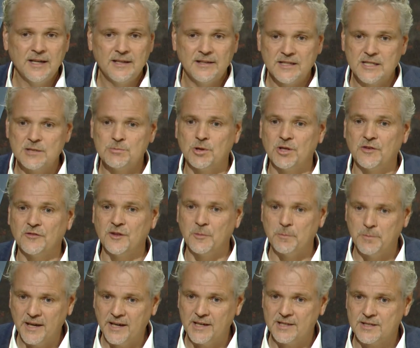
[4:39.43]
This is one of the
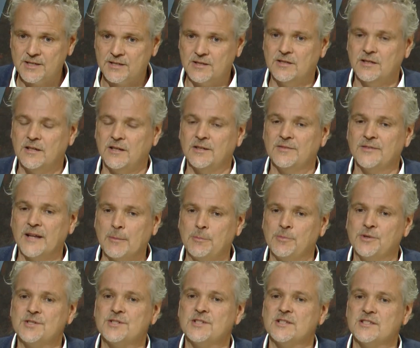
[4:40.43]
biggest
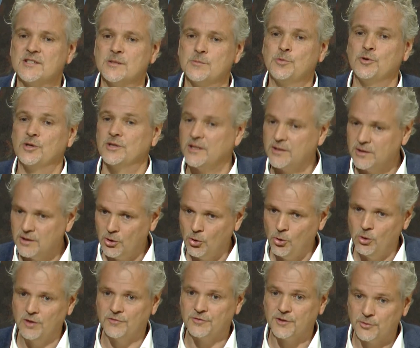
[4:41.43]
numbers in support in the
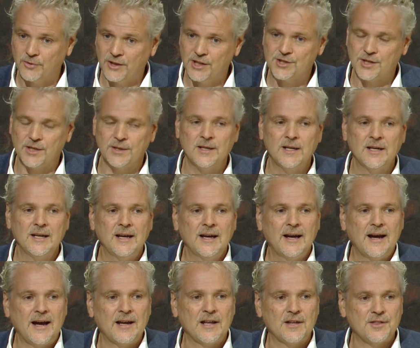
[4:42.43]
whole of the region,
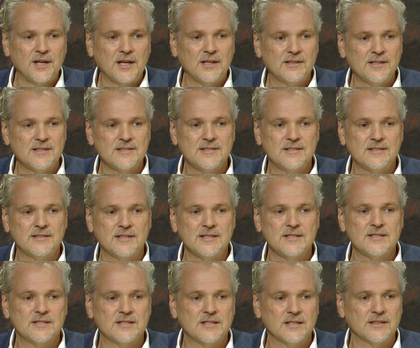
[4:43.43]
and I think
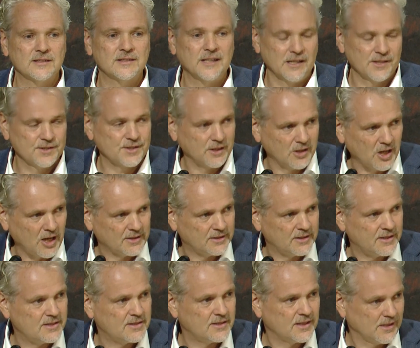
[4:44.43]
this tells a lot.
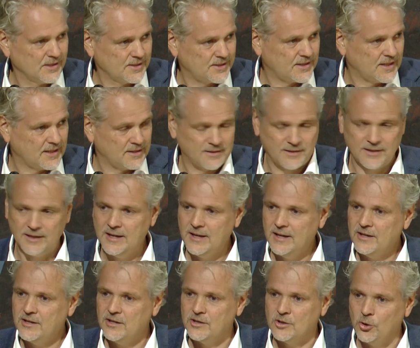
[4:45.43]
This tells that
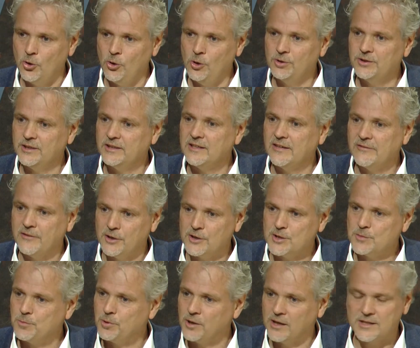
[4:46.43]
all the
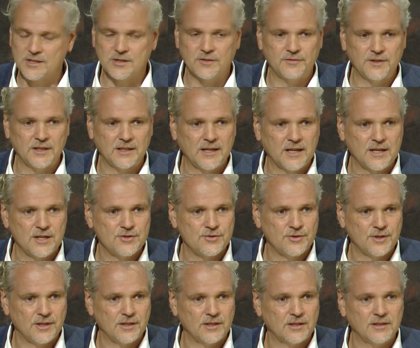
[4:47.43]
diverse parts of the
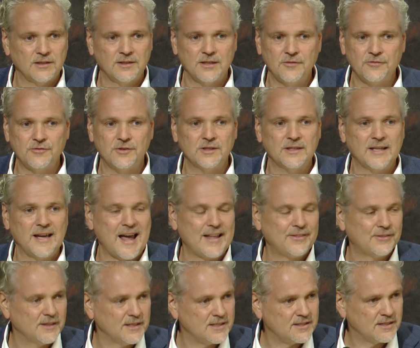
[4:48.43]
country, the different
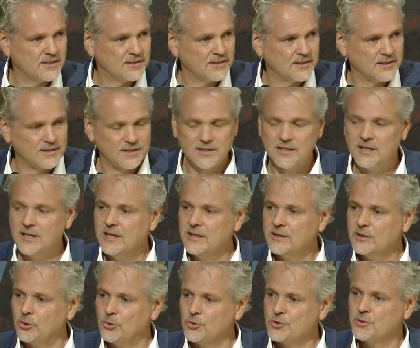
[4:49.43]
ethnicities,
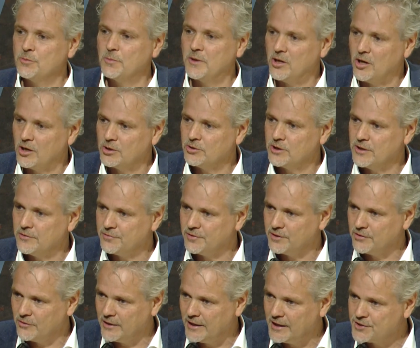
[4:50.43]
those who belong to
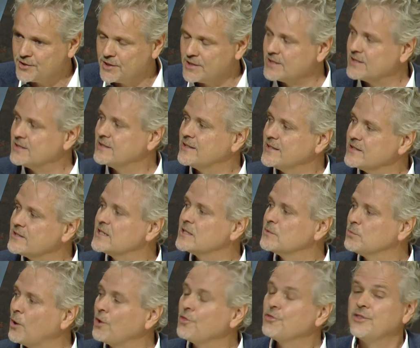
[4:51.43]
different religions, this is
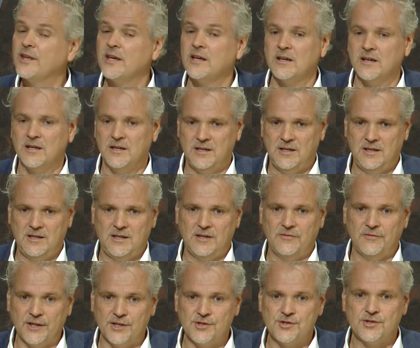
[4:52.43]
one thing
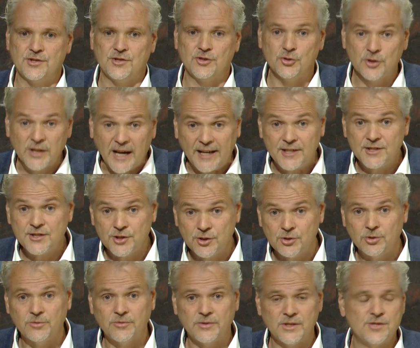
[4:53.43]
which unites
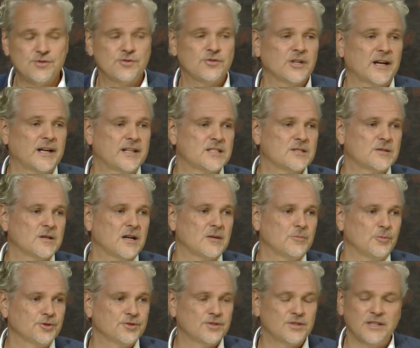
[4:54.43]

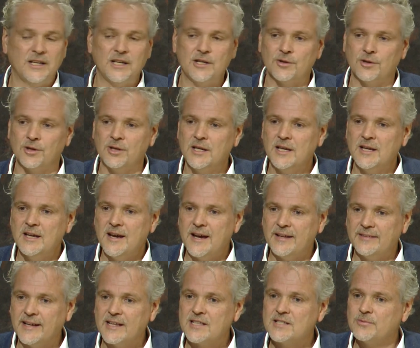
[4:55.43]
Montenegro,
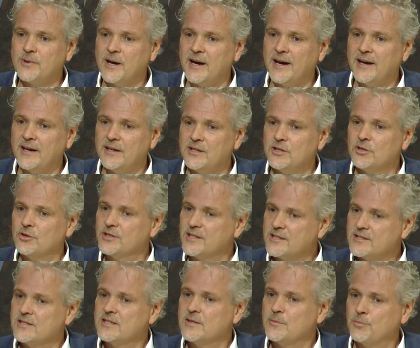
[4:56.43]
and that's why
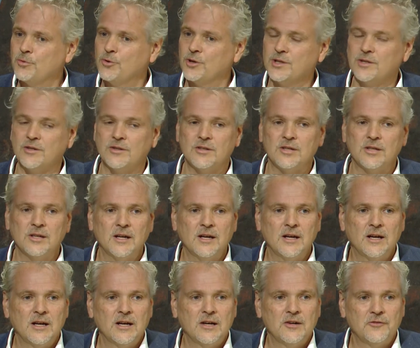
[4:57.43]
this is important
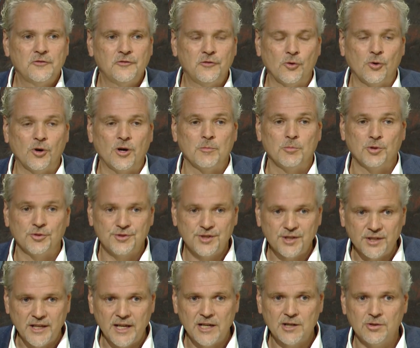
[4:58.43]
for
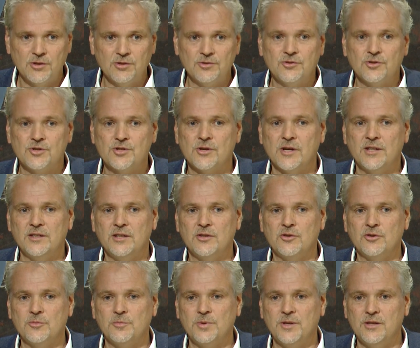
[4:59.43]
Montenegro to join the
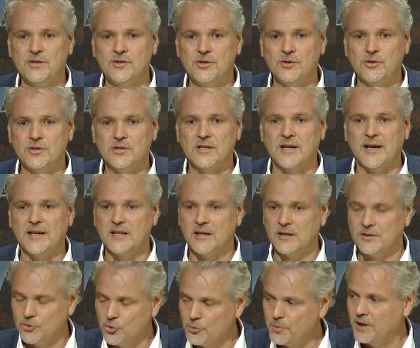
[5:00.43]
European Union, and I
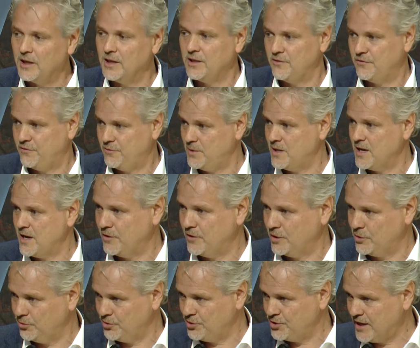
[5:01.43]
do believe we
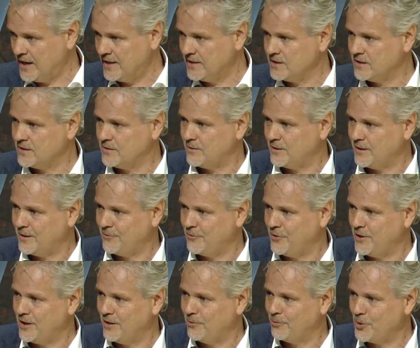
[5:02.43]
good chance.
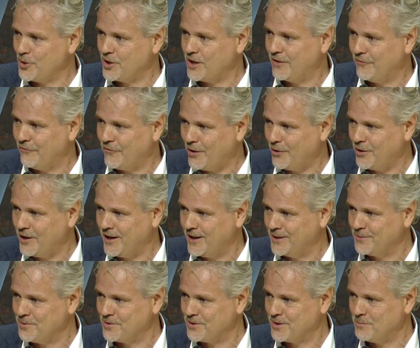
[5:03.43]
We are working very
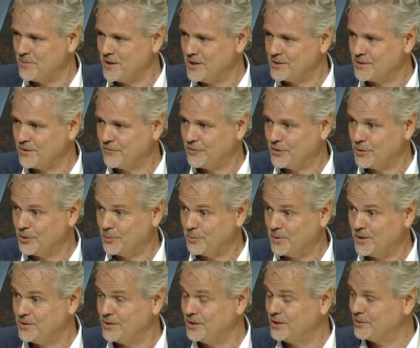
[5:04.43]
hard with the Minister for
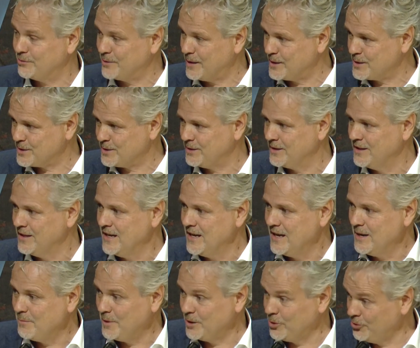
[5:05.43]
European Integration,
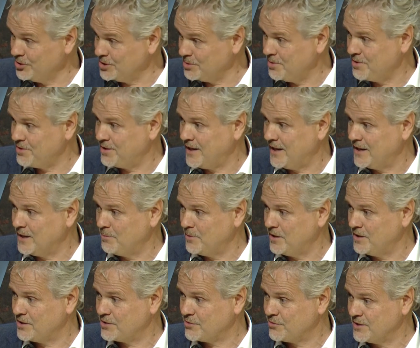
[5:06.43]
but also with the other
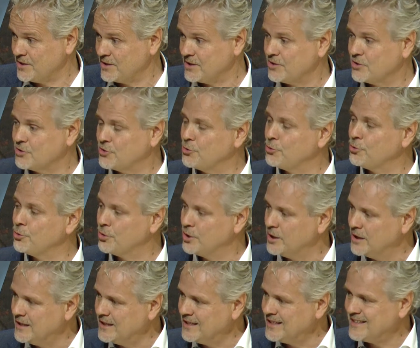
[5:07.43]
ministries to
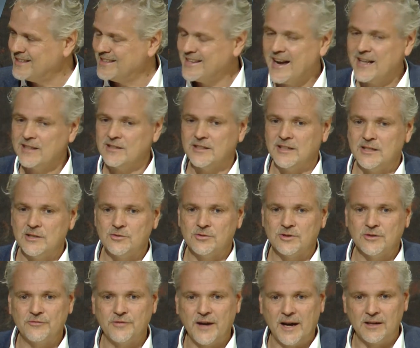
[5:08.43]
get into
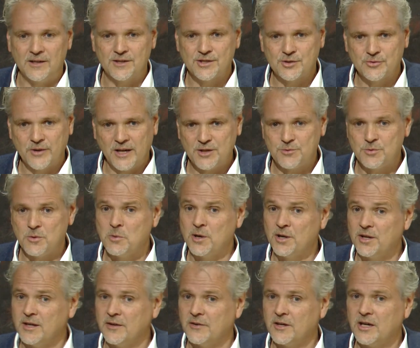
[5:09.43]
the final stretch. We
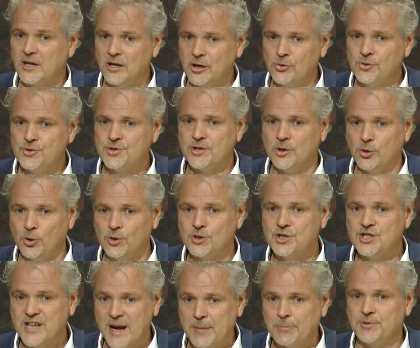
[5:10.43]
want to close all
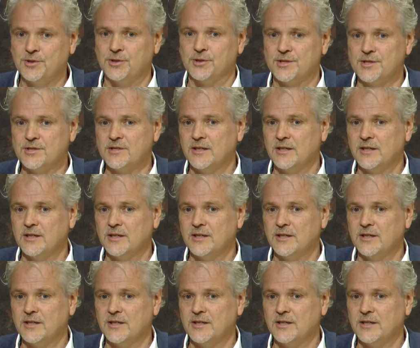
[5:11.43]
chapters.